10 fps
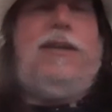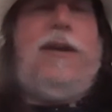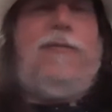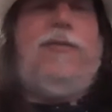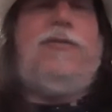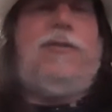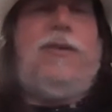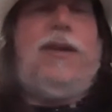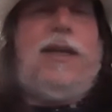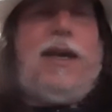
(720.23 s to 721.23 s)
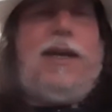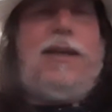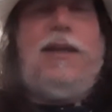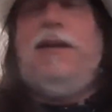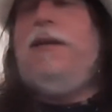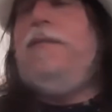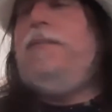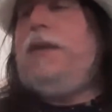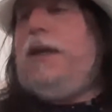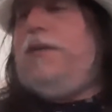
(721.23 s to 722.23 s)
different you're going to get
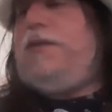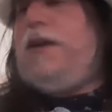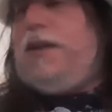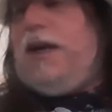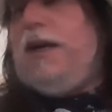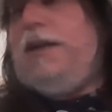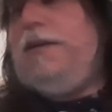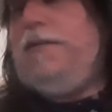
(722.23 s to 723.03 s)
is, again,